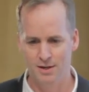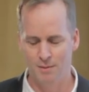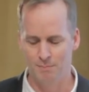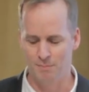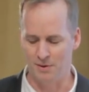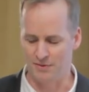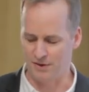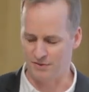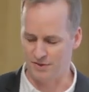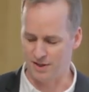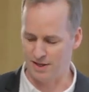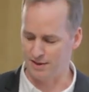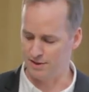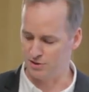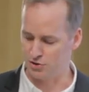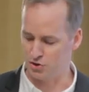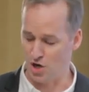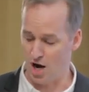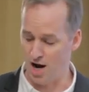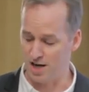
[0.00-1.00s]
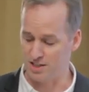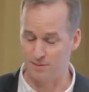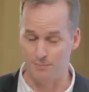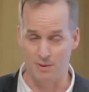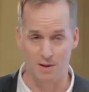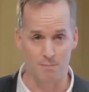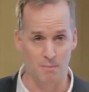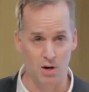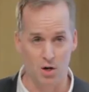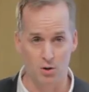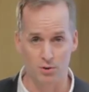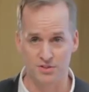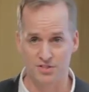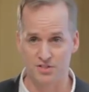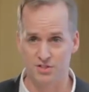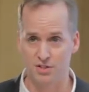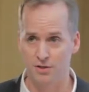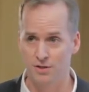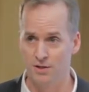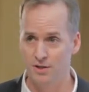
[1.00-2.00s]
But the thing that shocked me
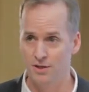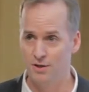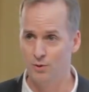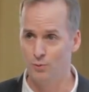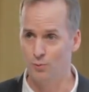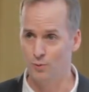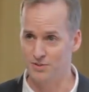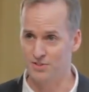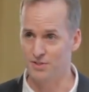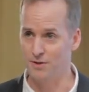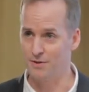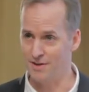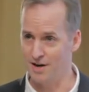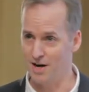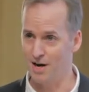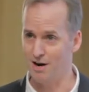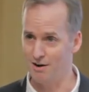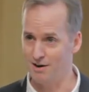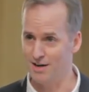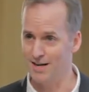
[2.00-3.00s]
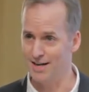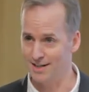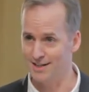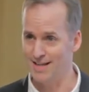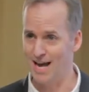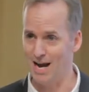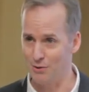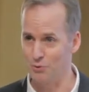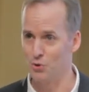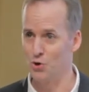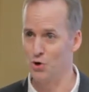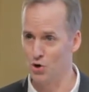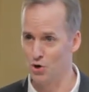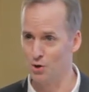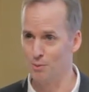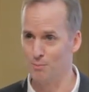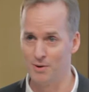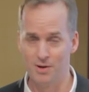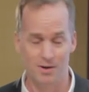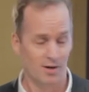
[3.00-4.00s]
most was that there in that
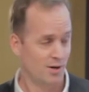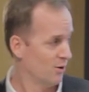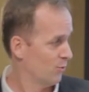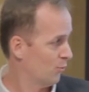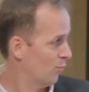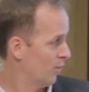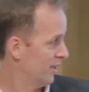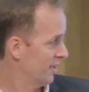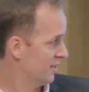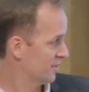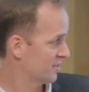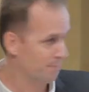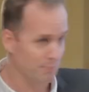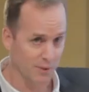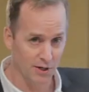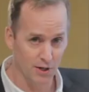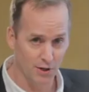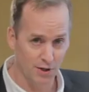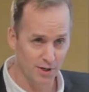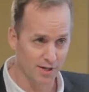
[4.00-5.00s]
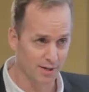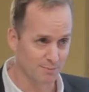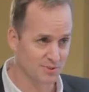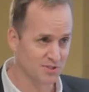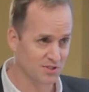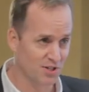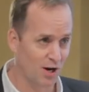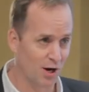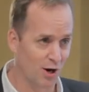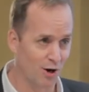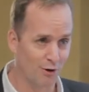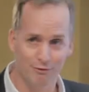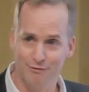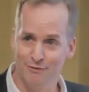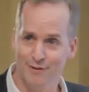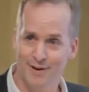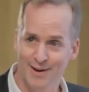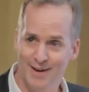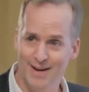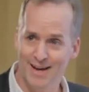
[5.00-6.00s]
room was Bill
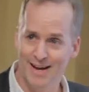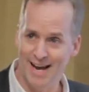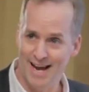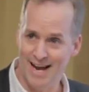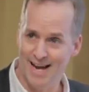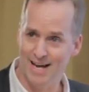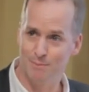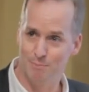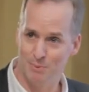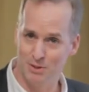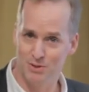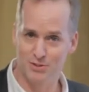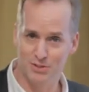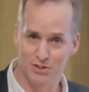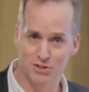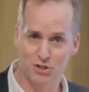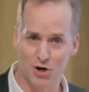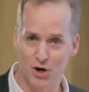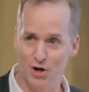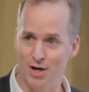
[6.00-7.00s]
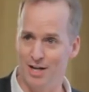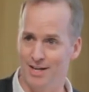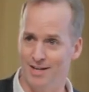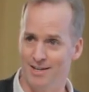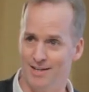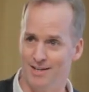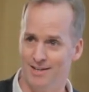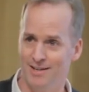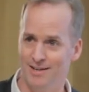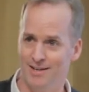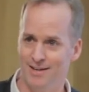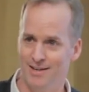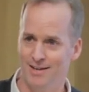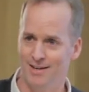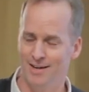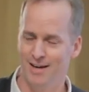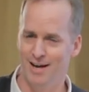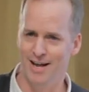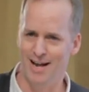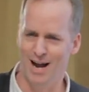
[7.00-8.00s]
himself and Bill's attorney.
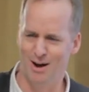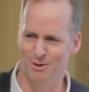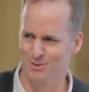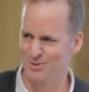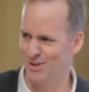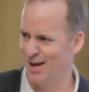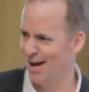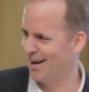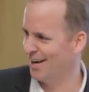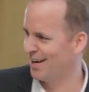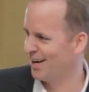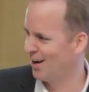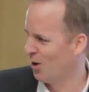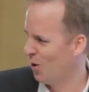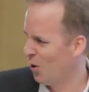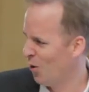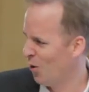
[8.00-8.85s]
And I was like,